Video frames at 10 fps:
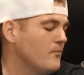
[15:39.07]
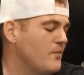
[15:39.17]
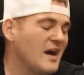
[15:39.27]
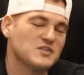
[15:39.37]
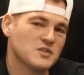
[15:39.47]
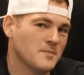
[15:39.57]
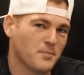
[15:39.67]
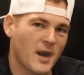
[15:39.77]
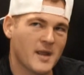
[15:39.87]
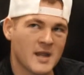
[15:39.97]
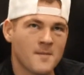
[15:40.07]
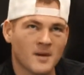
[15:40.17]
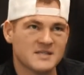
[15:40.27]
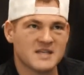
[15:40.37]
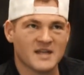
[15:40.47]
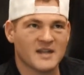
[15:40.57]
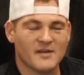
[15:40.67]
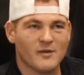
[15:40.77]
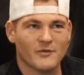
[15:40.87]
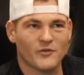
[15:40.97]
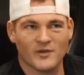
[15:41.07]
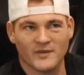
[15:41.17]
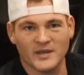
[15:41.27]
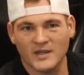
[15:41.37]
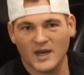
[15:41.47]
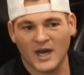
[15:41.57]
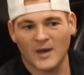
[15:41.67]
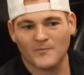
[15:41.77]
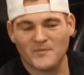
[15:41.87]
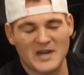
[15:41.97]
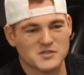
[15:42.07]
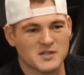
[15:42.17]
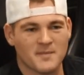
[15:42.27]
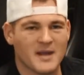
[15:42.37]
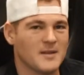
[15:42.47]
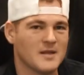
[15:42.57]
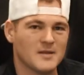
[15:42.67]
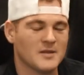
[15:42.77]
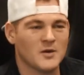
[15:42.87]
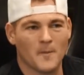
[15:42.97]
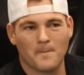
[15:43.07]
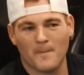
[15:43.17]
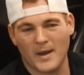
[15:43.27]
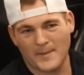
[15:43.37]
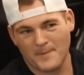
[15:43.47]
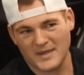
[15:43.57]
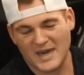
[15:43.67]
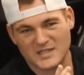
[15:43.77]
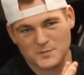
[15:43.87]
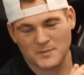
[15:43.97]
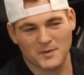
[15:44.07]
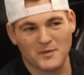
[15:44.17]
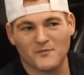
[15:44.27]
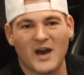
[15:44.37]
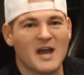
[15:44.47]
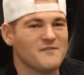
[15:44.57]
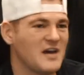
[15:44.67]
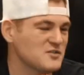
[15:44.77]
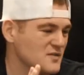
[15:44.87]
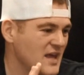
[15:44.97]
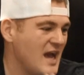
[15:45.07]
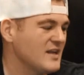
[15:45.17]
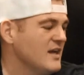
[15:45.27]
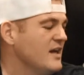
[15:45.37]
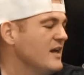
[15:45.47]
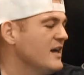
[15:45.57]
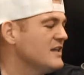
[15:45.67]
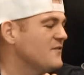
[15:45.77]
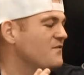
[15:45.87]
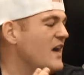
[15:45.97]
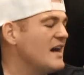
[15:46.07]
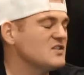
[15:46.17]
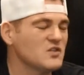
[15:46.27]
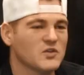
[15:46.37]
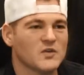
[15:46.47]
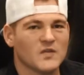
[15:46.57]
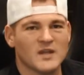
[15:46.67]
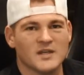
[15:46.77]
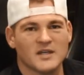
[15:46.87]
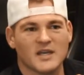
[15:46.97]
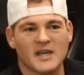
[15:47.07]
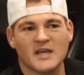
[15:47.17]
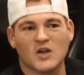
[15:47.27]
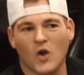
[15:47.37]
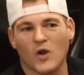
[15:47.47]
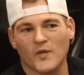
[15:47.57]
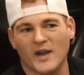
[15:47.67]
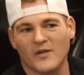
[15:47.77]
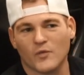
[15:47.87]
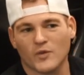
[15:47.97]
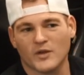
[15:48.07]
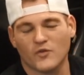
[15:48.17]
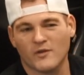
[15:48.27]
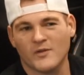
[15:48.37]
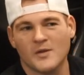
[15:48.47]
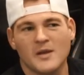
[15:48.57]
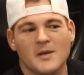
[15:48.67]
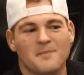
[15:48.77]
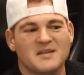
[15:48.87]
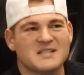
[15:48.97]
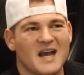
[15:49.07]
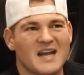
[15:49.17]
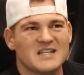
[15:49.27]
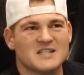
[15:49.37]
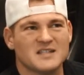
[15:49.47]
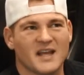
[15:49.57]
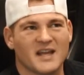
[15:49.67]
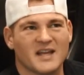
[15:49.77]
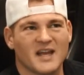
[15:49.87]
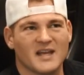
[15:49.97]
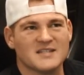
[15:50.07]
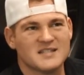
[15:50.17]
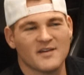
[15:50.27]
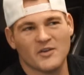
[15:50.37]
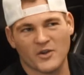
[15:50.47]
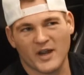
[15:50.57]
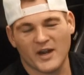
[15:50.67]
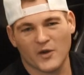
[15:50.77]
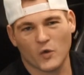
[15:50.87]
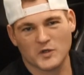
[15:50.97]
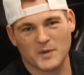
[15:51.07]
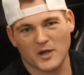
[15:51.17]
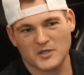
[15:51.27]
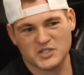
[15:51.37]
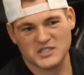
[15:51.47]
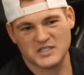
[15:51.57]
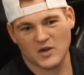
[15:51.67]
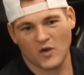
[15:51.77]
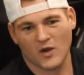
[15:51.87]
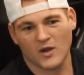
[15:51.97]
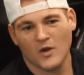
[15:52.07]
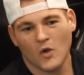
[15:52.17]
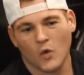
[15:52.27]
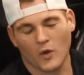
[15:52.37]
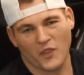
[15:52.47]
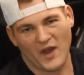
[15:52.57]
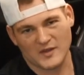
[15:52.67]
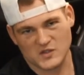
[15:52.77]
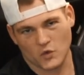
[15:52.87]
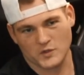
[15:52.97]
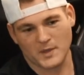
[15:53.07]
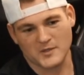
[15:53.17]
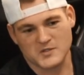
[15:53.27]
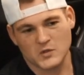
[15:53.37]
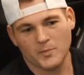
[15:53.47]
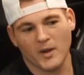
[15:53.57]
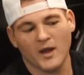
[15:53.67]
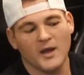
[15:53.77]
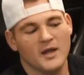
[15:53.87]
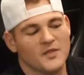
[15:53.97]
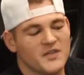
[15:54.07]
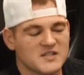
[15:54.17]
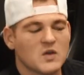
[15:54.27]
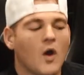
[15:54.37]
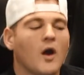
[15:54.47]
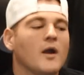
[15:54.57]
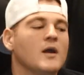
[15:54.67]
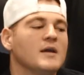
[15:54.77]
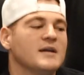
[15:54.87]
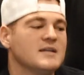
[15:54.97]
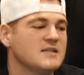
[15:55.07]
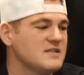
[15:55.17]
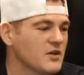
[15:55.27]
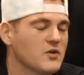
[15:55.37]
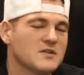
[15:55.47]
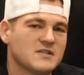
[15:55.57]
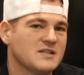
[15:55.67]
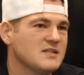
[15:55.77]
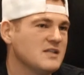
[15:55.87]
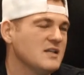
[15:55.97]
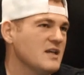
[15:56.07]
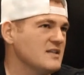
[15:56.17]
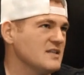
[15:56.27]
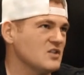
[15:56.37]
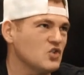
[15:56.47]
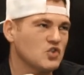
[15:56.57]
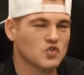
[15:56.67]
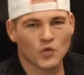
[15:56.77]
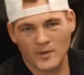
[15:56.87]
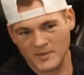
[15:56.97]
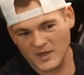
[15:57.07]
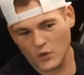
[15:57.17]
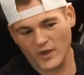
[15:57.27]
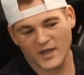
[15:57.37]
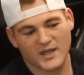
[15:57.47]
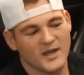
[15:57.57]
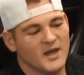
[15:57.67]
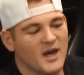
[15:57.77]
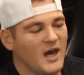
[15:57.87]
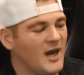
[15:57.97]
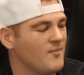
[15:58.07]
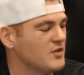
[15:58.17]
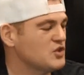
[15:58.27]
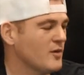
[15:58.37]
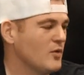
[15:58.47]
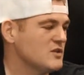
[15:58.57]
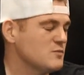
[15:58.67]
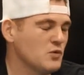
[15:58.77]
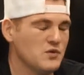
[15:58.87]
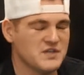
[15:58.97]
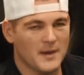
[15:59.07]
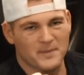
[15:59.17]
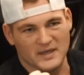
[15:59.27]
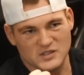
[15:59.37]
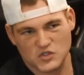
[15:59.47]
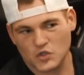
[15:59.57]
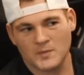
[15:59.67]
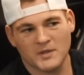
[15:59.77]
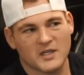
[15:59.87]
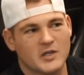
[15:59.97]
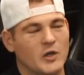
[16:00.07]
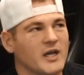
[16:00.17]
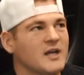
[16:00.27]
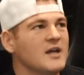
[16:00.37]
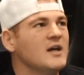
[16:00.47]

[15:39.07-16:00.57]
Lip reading: faster than probably any Mustang that I've ever driven, faster than my dad's BMW 5, faster than that. It's faster than any car that I've really driven besides like a 700 or 800 horsepower GTR or 1,000 horsepower Supra. This car is 0 to 60 is extremely quick. The turbo spools up extremely quick.